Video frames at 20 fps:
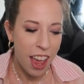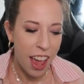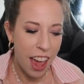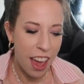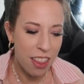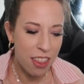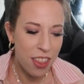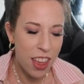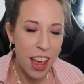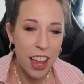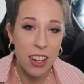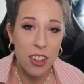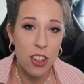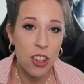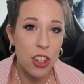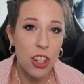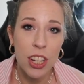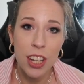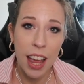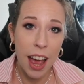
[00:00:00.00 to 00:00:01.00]
and then
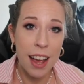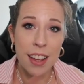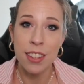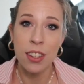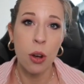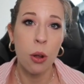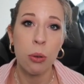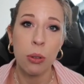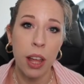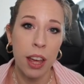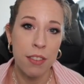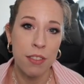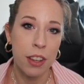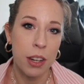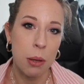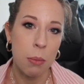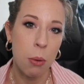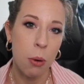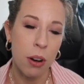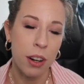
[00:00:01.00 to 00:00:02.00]
she has no life
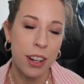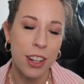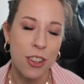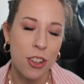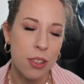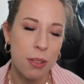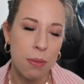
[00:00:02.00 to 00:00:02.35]
anymore, and I